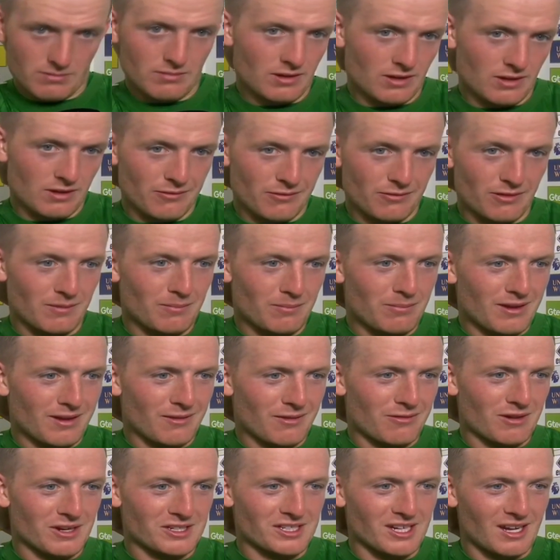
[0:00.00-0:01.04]
it's a bit of
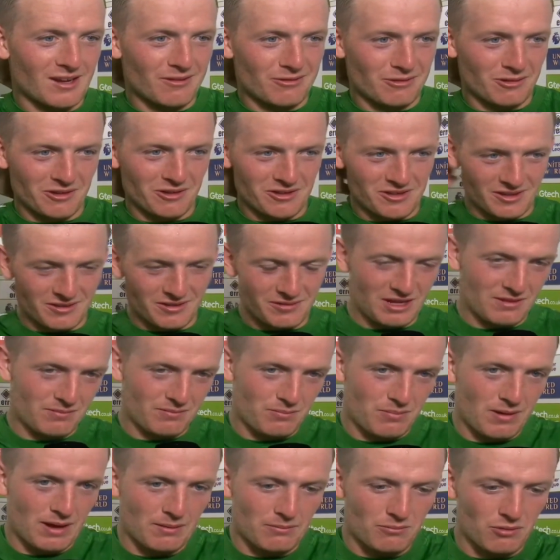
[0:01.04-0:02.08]
fresh air for us. It's
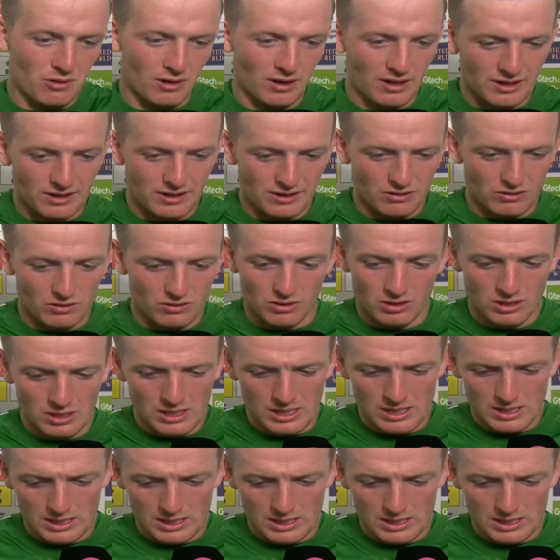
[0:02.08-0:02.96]
been brilliant, you know.